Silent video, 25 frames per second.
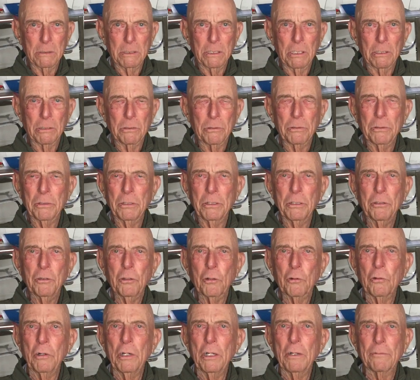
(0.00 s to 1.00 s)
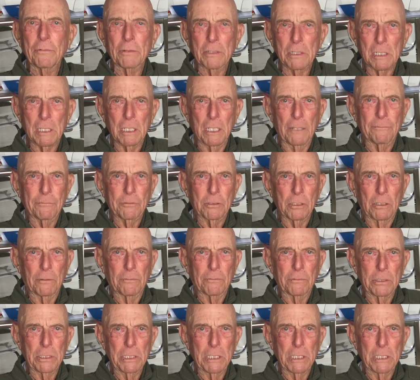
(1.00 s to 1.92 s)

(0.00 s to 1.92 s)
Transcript: and there were only three of us left over,